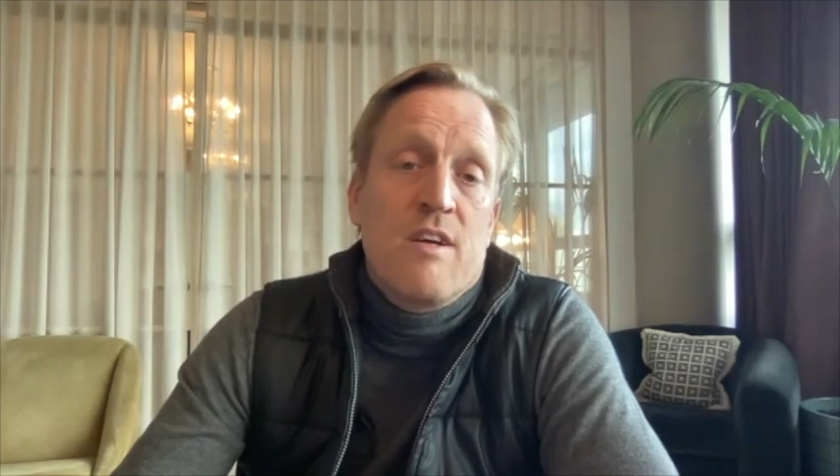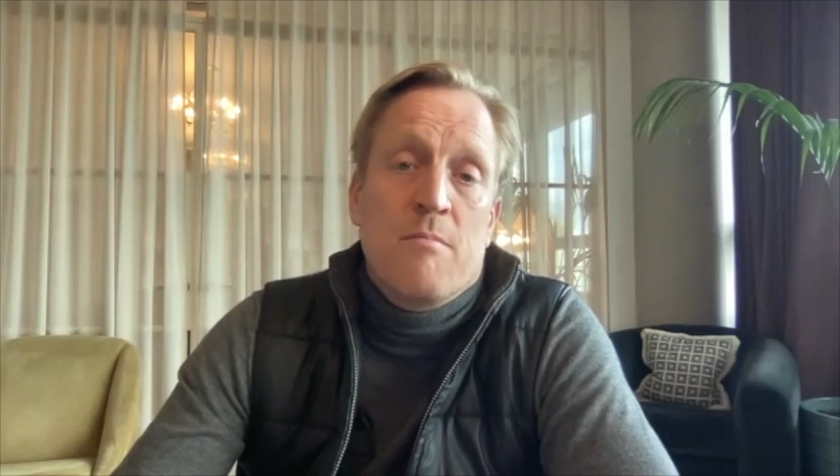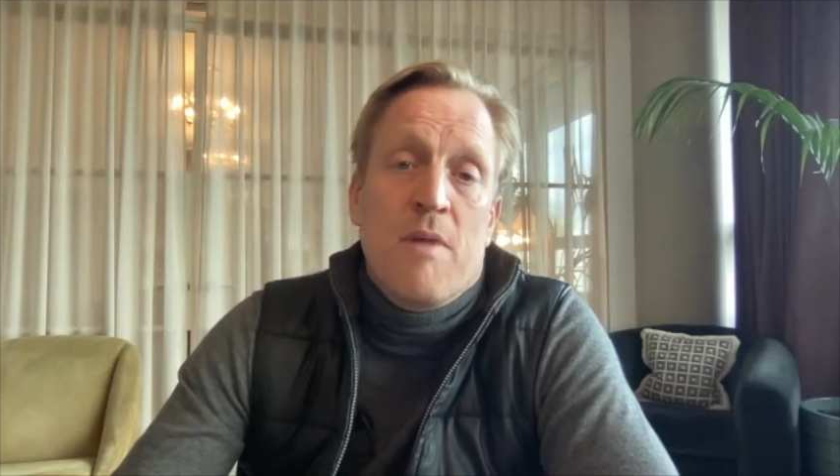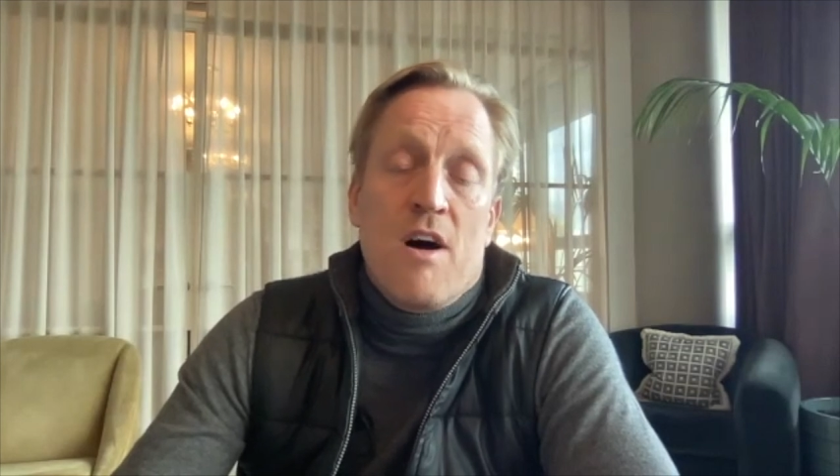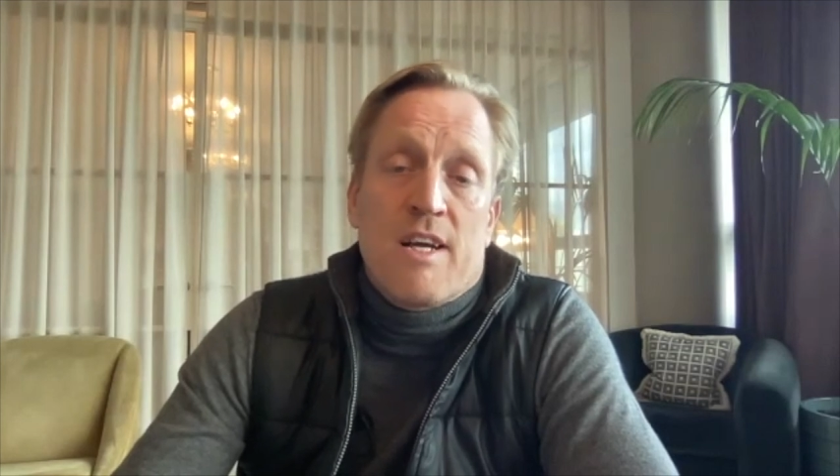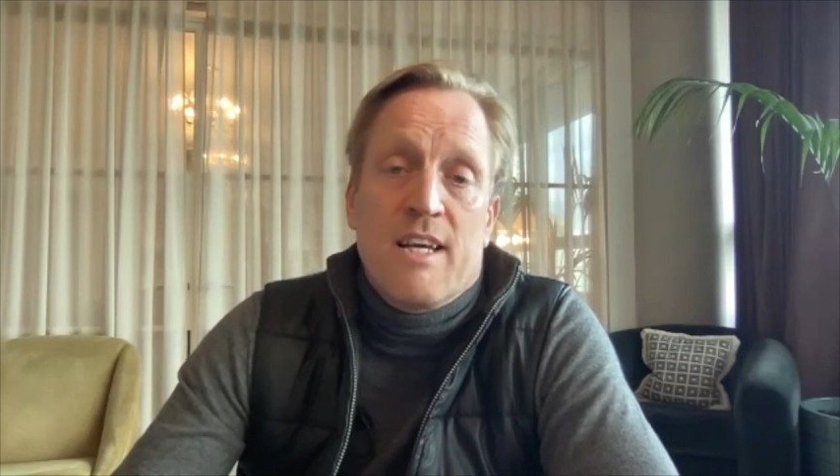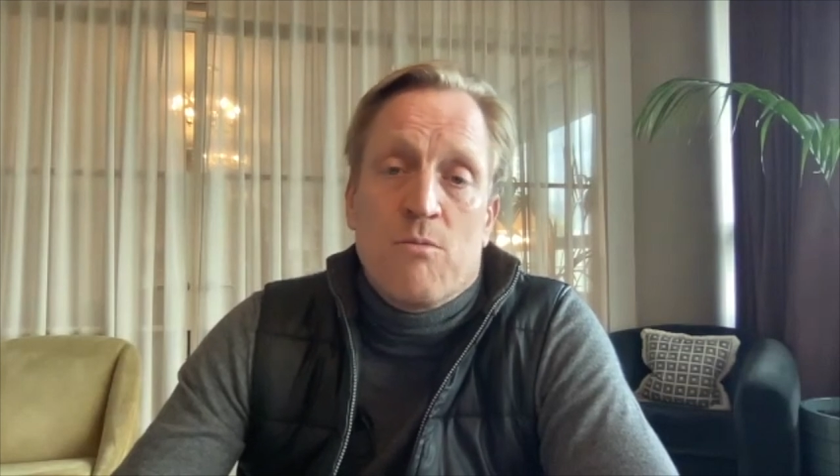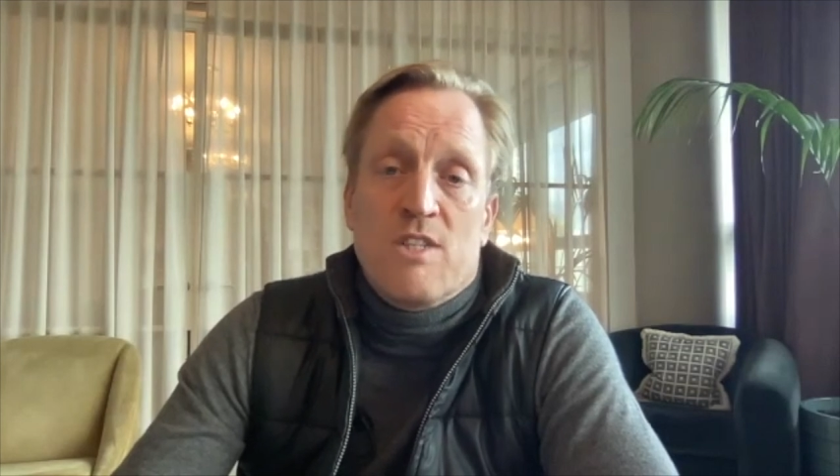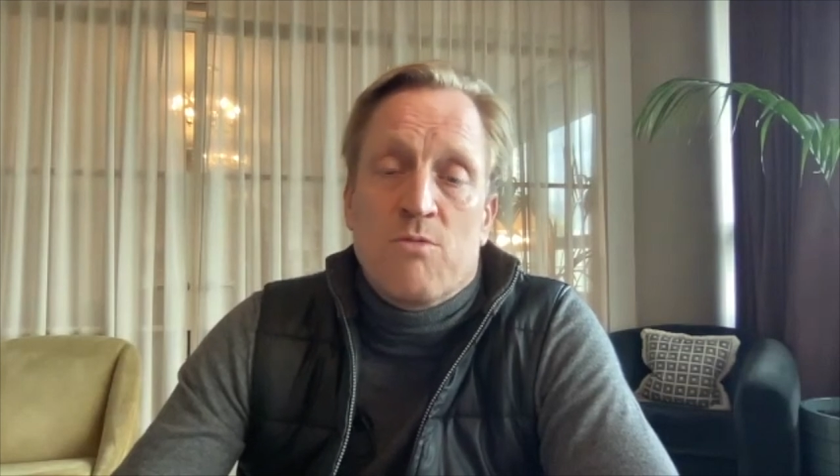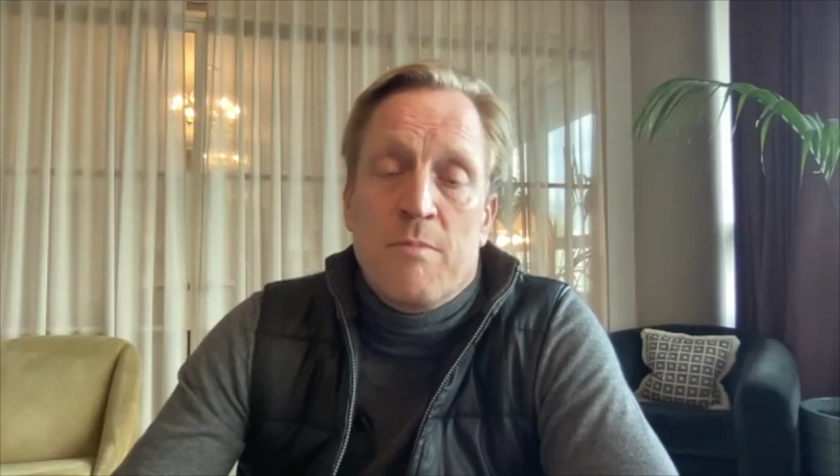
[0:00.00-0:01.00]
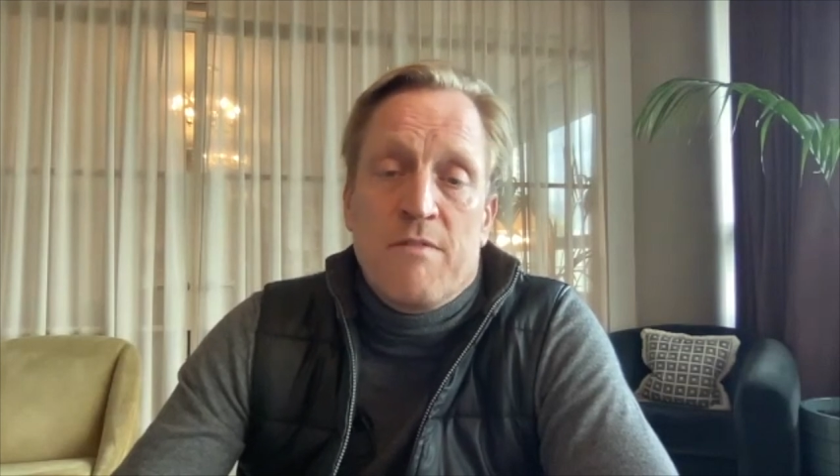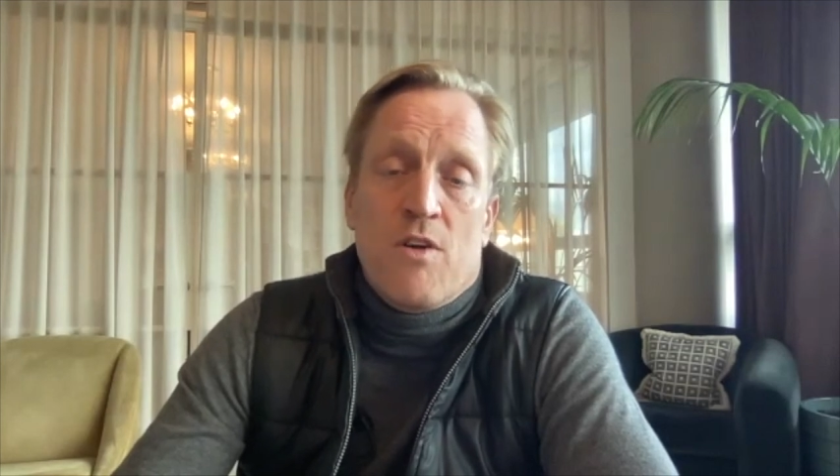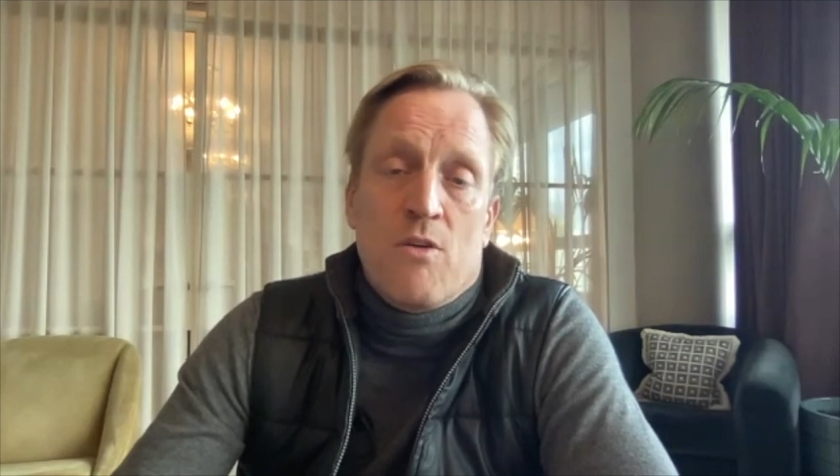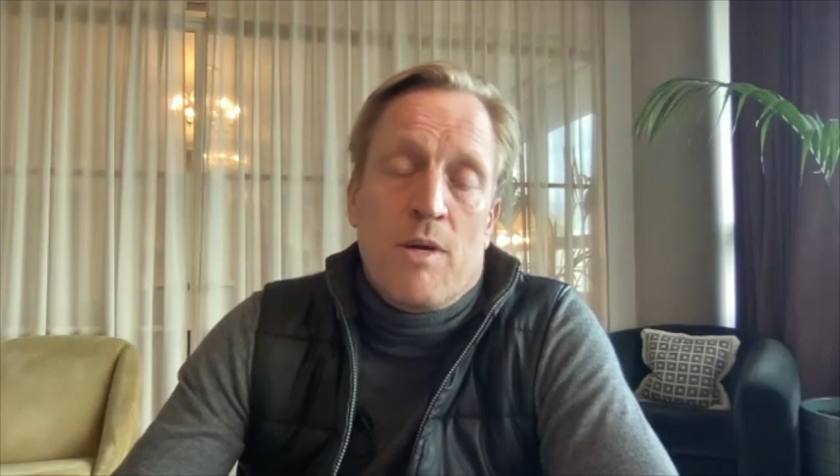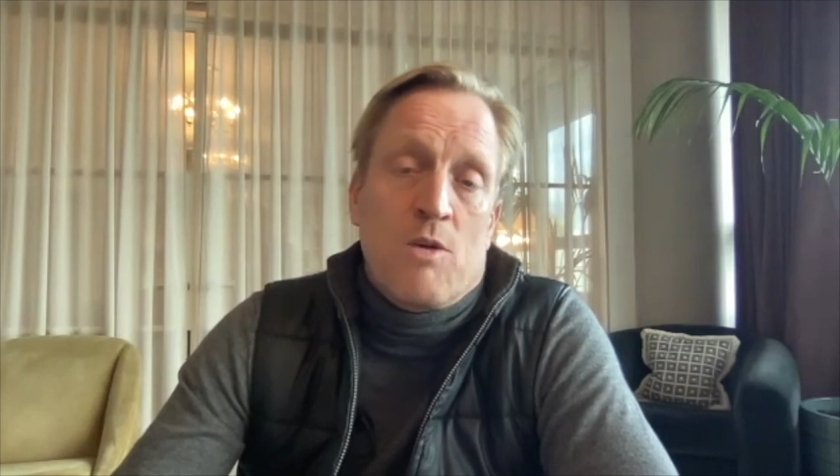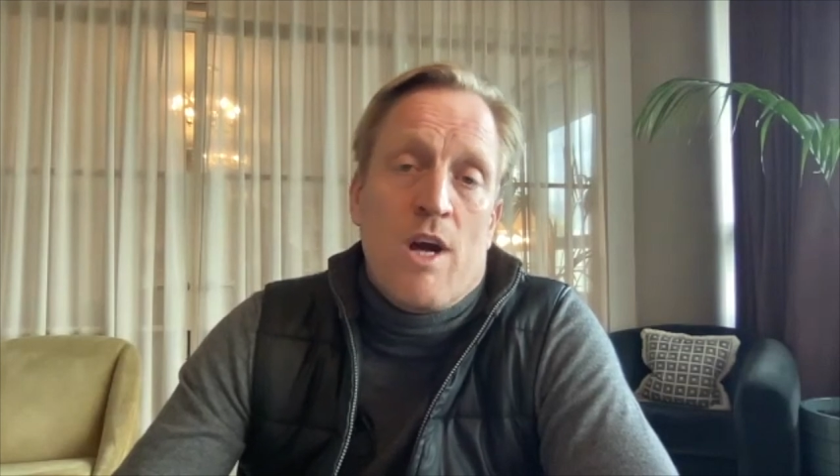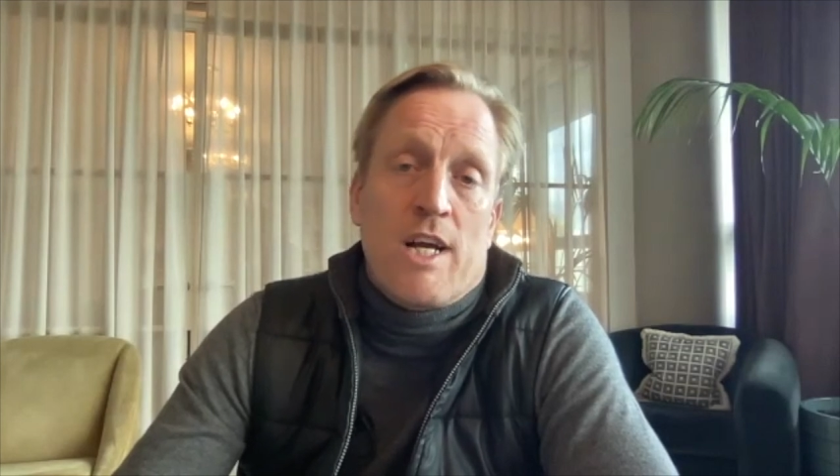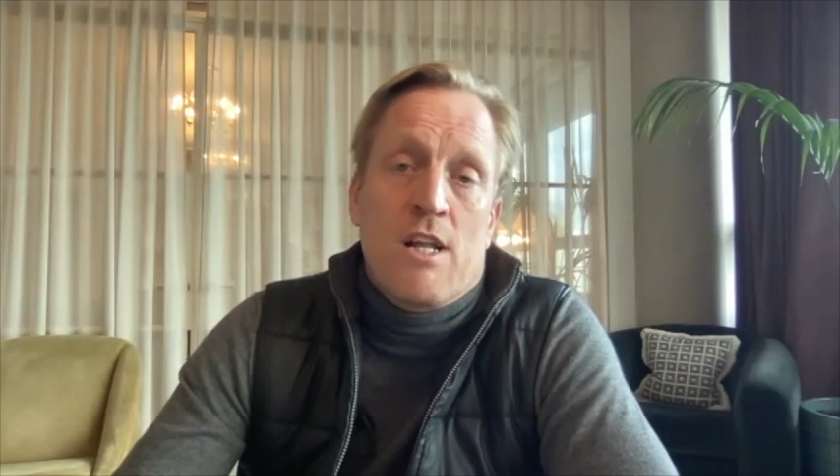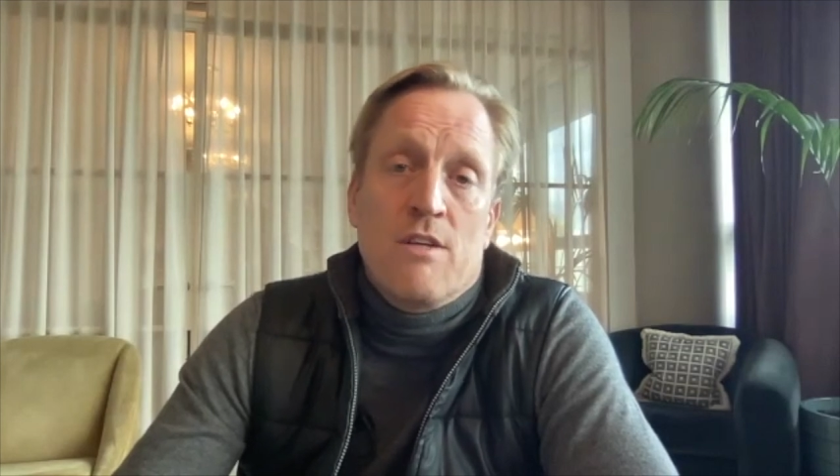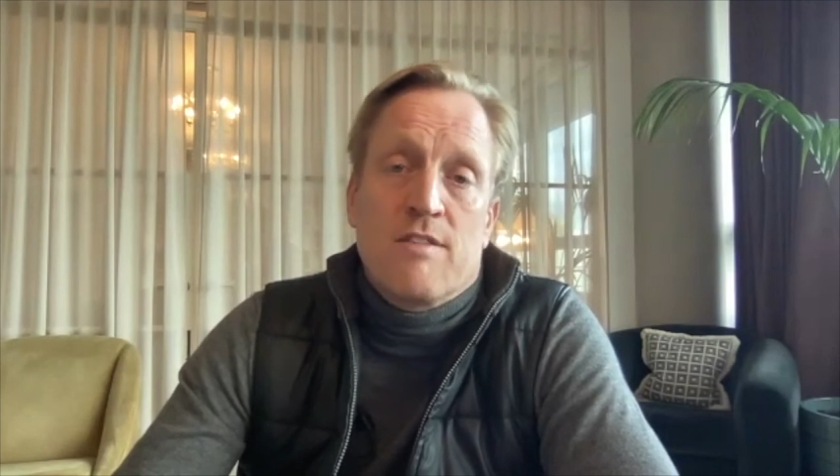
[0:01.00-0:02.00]
market, which we've been following
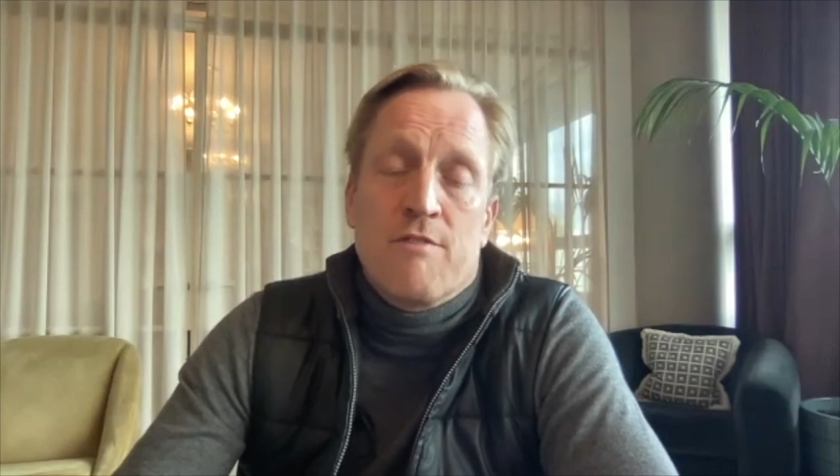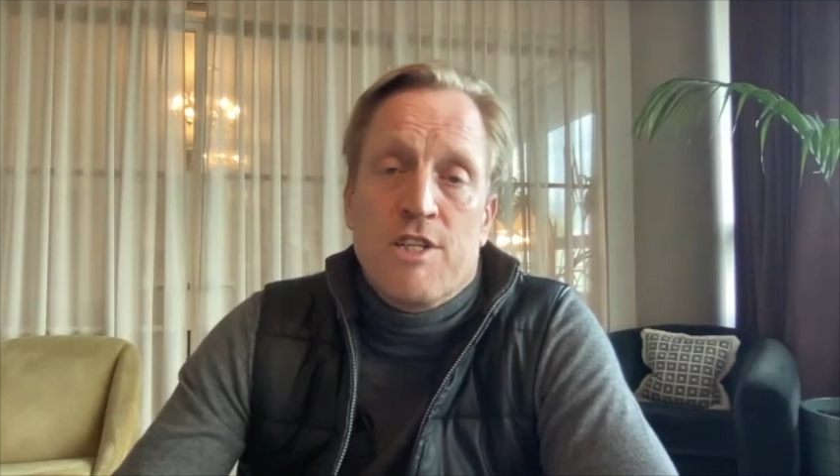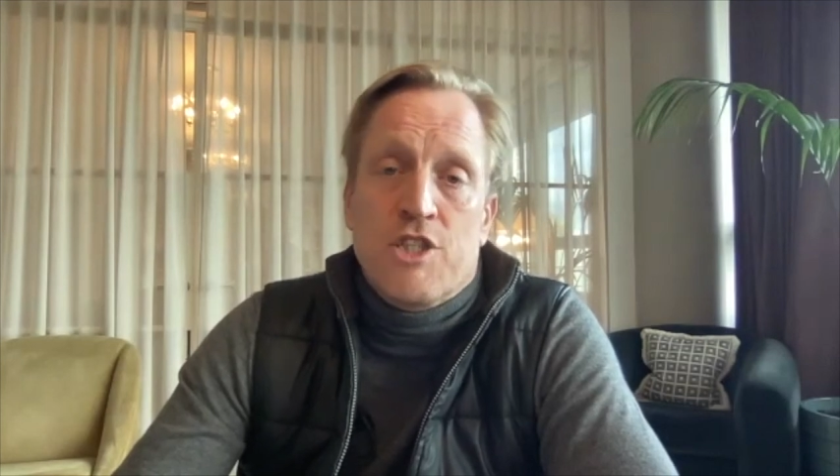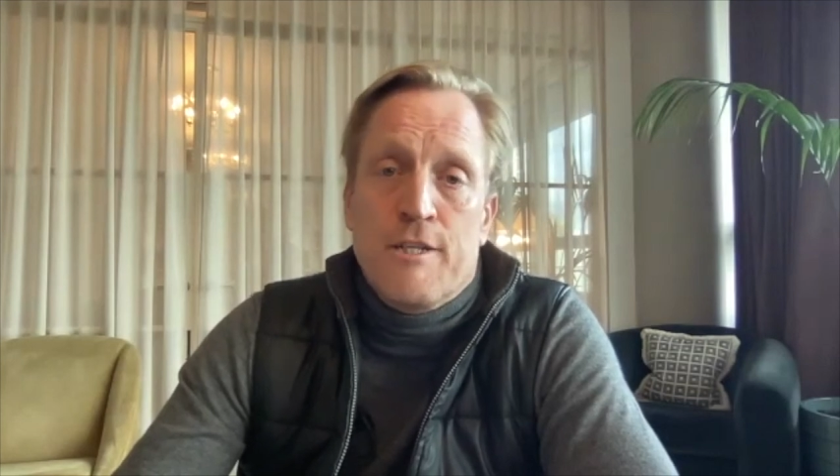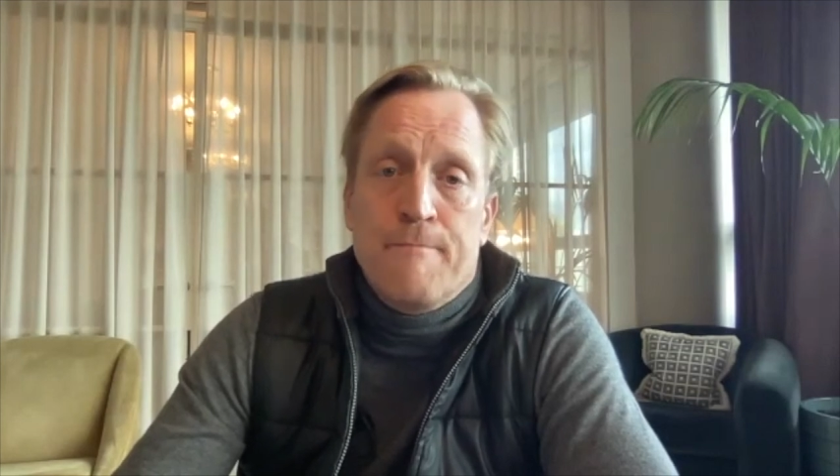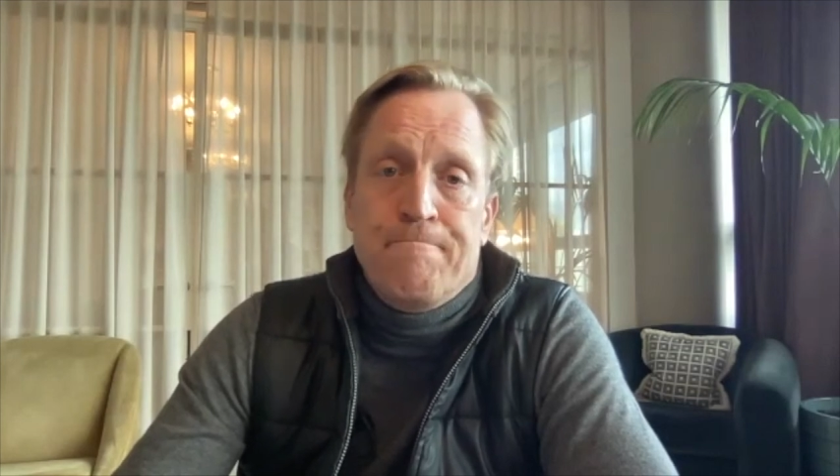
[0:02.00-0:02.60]
quite closely, Richard.